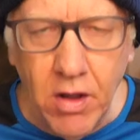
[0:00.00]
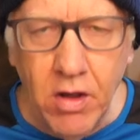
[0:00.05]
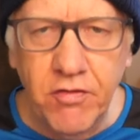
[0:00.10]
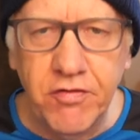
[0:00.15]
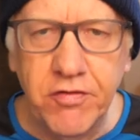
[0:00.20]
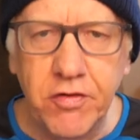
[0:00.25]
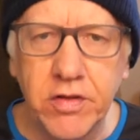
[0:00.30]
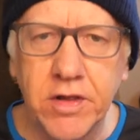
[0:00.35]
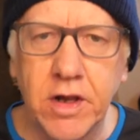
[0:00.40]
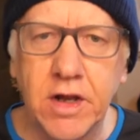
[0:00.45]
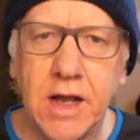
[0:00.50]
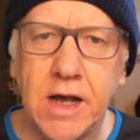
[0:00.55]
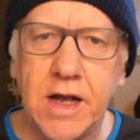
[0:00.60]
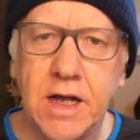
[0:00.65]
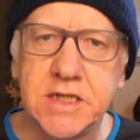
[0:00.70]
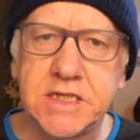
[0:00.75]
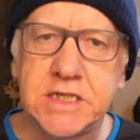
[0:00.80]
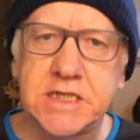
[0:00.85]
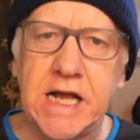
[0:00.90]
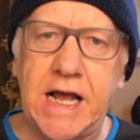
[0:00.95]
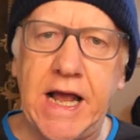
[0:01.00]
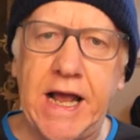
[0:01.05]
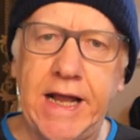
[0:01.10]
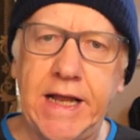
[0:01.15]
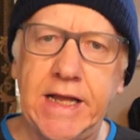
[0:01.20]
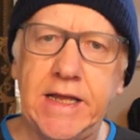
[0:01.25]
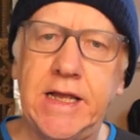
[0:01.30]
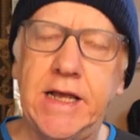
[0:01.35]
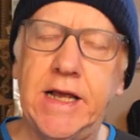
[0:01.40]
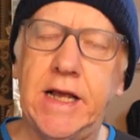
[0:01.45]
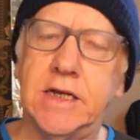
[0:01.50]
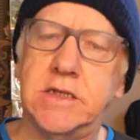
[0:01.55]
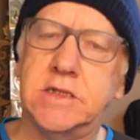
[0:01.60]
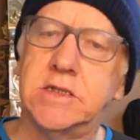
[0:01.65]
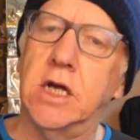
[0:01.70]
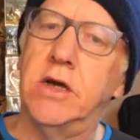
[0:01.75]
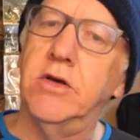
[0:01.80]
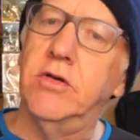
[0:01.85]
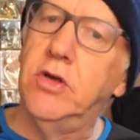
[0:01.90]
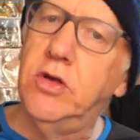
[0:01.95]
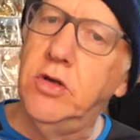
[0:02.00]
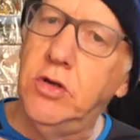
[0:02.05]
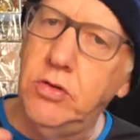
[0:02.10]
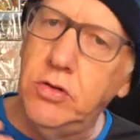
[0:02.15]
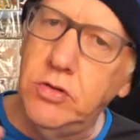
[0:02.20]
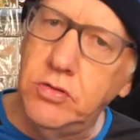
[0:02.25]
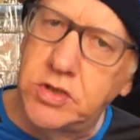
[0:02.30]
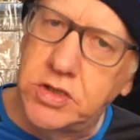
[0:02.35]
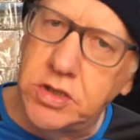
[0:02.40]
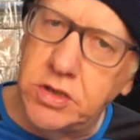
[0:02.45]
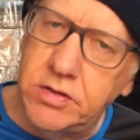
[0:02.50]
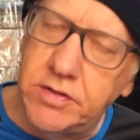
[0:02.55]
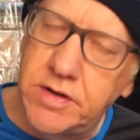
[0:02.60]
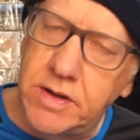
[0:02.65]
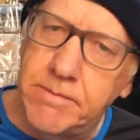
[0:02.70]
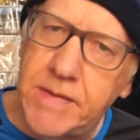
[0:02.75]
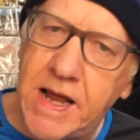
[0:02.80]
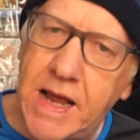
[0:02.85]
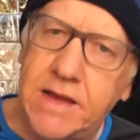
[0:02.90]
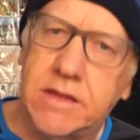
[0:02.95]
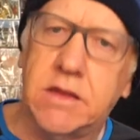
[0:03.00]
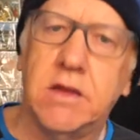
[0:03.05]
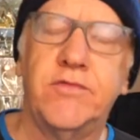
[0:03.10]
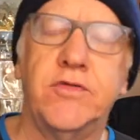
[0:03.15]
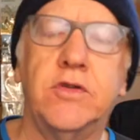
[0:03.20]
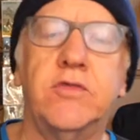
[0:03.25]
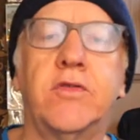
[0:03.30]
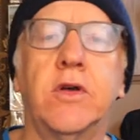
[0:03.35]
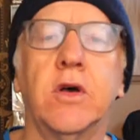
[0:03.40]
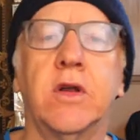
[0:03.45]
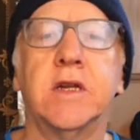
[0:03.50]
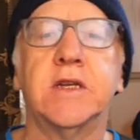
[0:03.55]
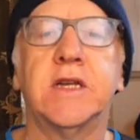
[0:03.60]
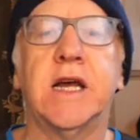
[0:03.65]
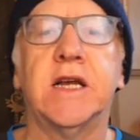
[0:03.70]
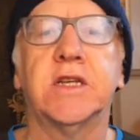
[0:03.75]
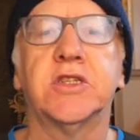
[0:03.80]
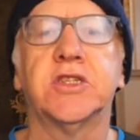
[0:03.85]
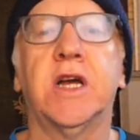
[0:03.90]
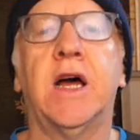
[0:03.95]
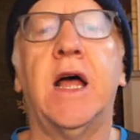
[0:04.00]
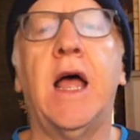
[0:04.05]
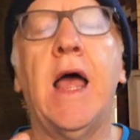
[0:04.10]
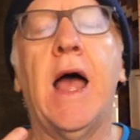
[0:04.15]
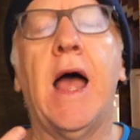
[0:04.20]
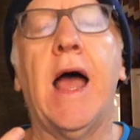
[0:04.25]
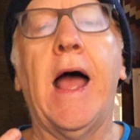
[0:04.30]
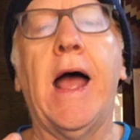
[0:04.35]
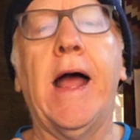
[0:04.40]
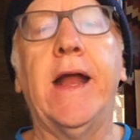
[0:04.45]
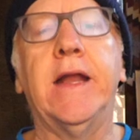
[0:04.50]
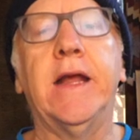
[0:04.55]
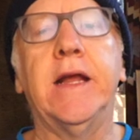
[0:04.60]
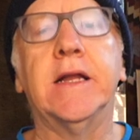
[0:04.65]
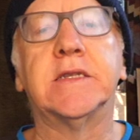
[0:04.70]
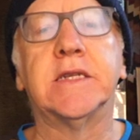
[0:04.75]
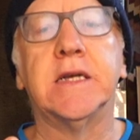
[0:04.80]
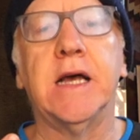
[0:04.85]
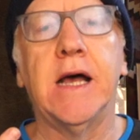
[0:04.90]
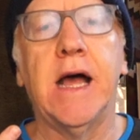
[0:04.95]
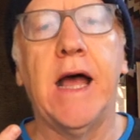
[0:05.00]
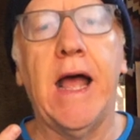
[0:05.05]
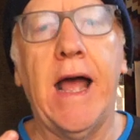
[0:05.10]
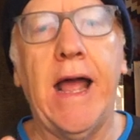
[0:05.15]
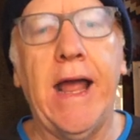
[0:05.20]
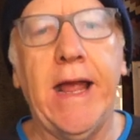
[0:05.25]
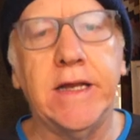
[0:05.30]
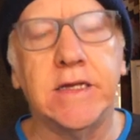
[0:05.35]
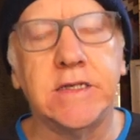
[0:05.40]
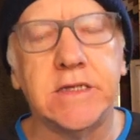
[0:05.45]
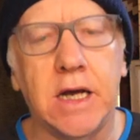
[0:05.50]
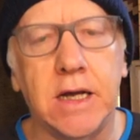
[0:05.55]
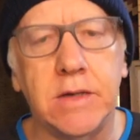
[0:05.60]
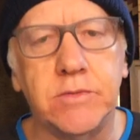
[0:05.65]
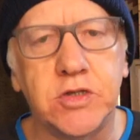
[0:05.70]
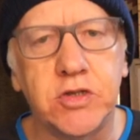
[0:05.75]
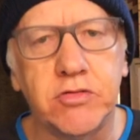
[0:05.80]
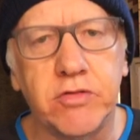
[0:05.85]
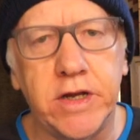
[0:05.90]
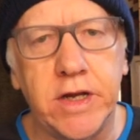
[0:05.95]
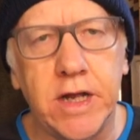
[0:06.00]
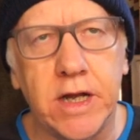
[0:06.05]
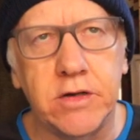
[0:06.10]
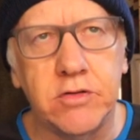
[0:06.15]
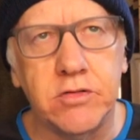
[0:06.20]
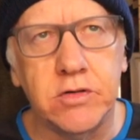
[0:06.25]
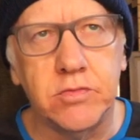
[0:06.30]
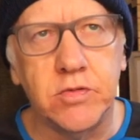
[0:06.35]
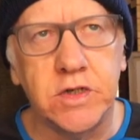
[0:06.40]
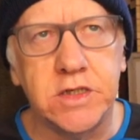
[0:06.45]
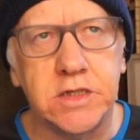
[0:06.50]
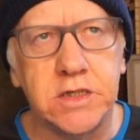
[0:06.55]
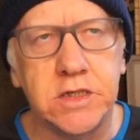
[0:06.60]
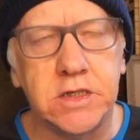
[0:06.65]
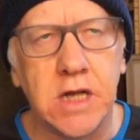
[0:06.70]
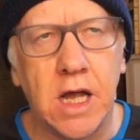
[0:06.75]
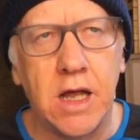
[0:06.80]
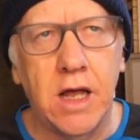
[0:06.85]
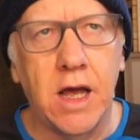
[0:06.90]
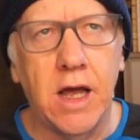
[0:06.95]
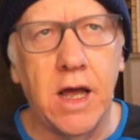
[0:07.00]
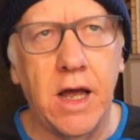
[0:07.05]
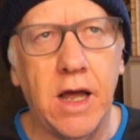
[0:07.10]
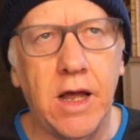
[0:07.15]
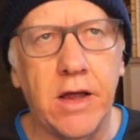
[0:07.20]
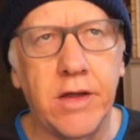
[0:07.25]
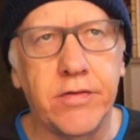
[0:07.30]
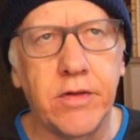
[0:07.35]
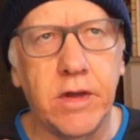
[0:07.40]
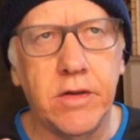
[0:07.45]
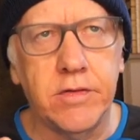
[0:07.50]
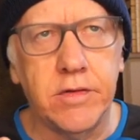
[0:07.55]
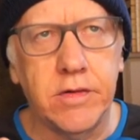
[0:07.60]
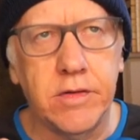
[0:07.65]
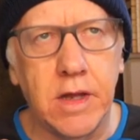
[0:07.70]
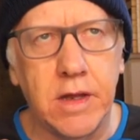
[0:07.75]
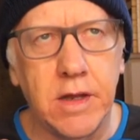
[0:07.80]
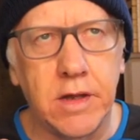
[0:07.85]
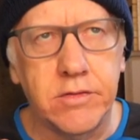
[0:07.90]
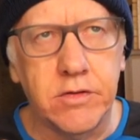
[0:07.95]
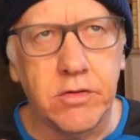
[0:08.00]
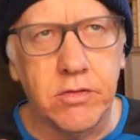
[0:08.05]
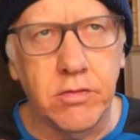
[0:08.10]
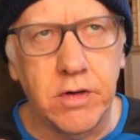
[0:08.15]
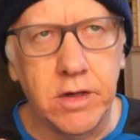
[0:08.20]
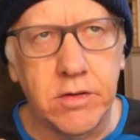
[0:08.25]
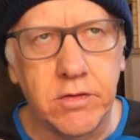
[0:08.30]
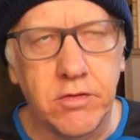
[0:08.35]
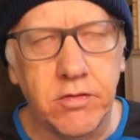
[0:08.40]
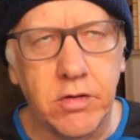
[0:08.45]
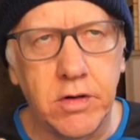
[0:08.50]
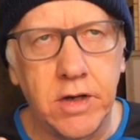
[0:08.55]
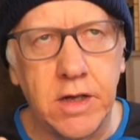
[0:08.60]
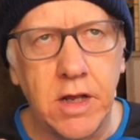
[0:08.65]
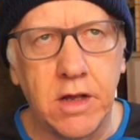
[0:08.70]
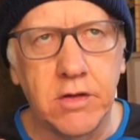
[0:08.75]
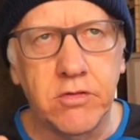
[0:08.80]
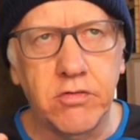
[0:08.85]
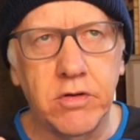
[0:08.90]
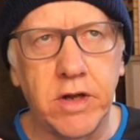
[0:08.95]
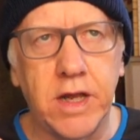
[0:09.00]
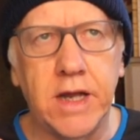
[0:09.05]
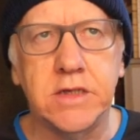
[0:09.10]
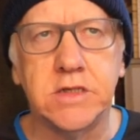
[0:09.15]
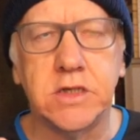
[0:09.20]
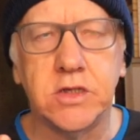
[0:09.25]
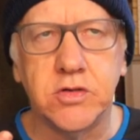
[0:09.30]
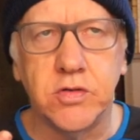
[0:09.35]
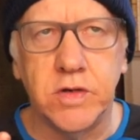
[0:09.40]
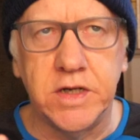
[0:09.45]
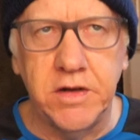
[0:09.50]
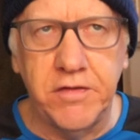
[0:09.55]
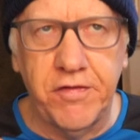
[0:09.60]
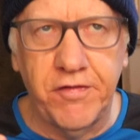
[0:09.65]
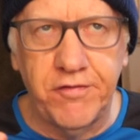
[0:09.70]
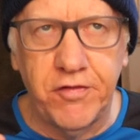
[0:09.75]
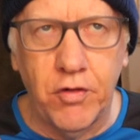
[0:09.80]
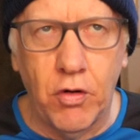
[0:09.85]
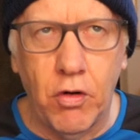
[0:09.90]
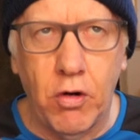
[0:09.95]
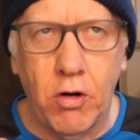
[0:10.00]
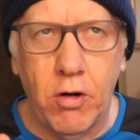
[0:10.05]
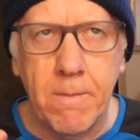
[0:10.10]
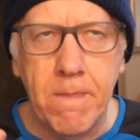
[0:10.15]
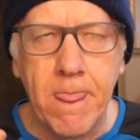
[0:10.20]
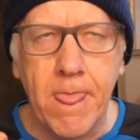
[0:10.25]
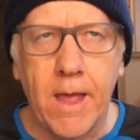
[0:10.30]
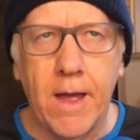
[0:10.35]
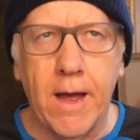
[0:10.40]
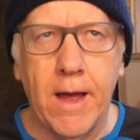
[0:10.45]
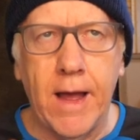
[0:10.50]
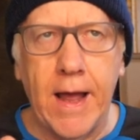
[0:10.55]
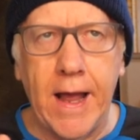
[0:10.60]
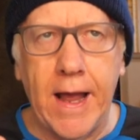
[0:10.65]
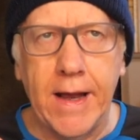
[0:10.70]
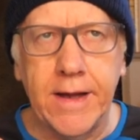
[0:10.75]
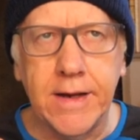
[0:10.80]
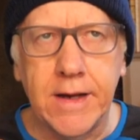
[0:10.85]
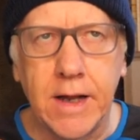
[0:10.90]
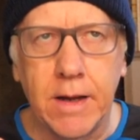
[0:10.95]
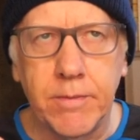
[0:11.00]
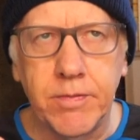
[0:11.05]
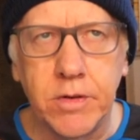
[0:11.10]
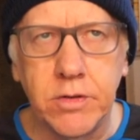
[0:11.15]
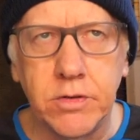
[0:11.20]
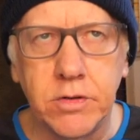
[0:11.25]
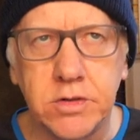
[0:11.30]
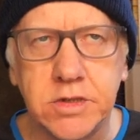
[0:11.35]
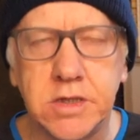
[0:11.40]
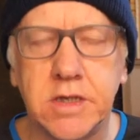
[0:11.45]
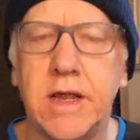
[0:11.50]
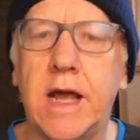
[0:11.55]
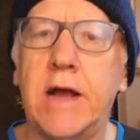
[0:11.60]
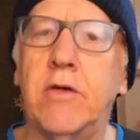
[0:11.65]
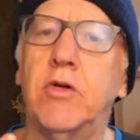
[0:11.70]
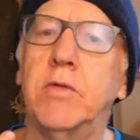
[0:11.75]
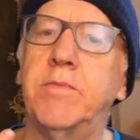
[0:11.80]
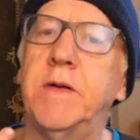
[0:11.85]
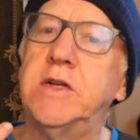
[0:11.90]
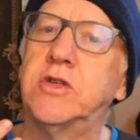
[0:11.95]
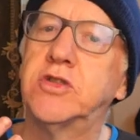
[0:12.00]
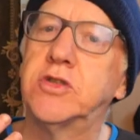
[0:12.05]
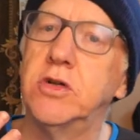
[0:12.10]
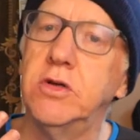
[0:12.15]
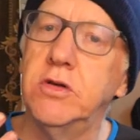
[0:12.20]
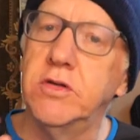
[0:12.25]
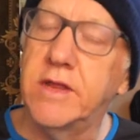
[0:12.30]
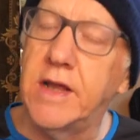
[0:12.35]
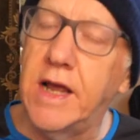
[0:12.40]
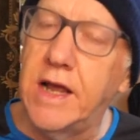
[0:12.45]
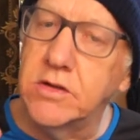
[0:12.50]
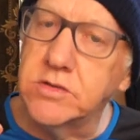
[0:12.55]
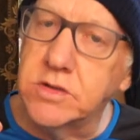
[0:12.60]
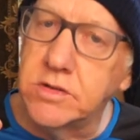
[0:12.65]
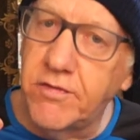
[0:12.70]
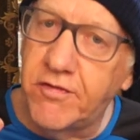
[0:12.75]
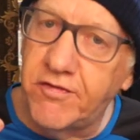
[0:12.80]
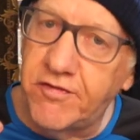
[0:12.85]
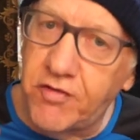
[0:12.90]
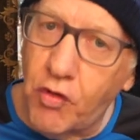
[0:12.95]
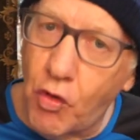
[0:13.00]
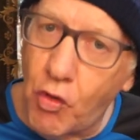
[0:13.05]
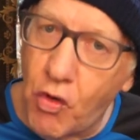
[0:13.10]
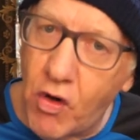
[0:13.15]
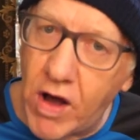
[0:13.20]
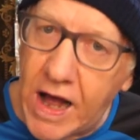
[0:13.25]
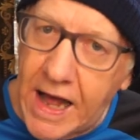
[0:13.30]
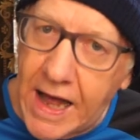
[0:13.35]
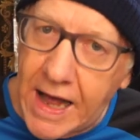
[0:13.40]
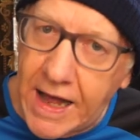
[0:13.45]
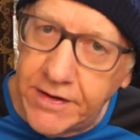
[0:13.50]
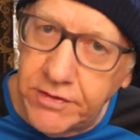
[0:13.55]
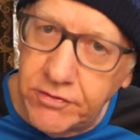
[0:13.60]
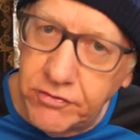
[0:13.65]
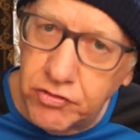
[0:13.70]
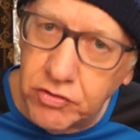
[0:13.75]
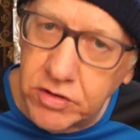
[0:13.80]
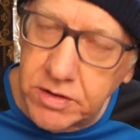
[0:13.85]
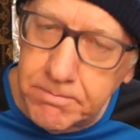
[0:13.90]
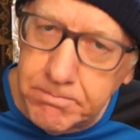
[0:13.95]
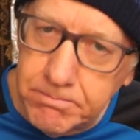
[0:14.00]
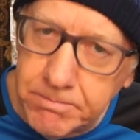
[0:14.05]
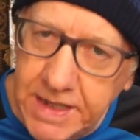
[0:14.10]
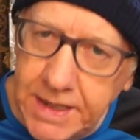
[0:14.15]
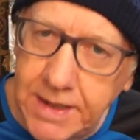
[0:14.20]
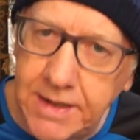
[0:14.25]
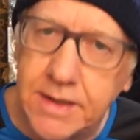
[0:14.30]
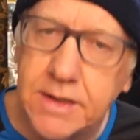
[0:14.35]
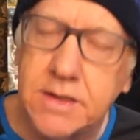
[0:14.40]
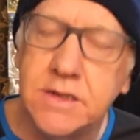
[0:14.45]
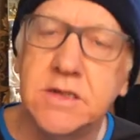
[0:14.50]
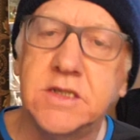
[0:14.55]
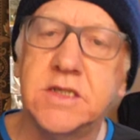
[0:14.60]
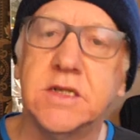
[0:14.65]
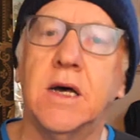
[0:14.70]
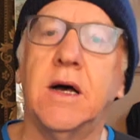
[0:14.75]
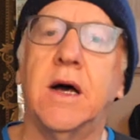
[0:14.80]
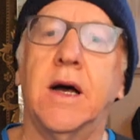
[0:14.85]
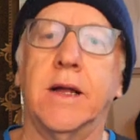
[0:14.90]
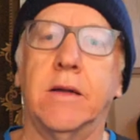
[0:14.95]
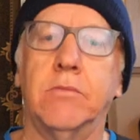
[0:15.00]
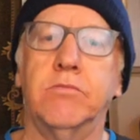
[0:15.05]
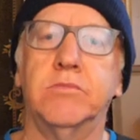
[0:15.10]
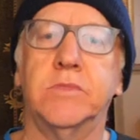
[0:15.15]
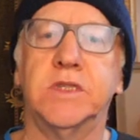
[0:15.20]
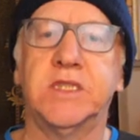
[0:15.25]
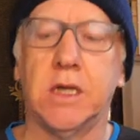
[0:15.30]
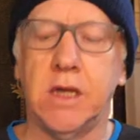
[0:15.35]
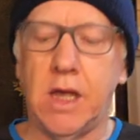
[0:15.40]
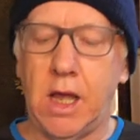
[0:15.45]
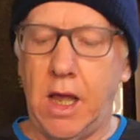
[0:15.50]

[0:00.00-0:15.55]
for the last 8 years. So you do the math if you've got a datcha, and it's 8 times 300, which is 3 8s of 24, add a couple of noughts. So that would be 2,400 million times